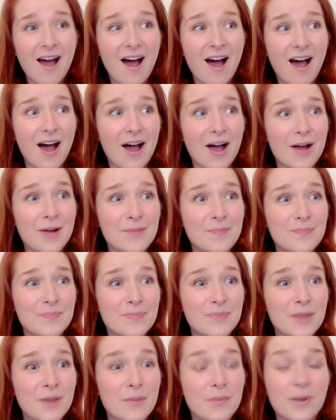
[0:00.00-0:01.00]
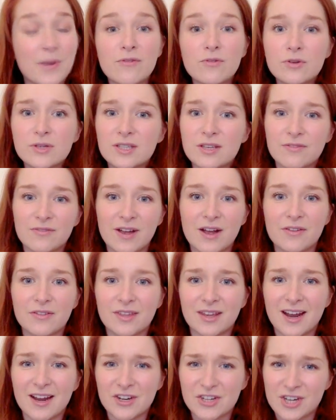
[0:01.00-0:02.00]
But I've also found
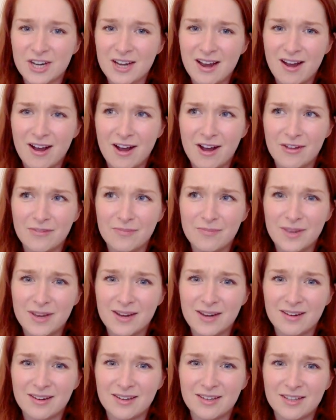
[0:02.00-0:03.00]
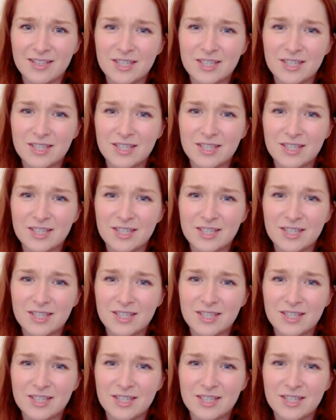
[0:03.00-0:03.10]
that actually I've been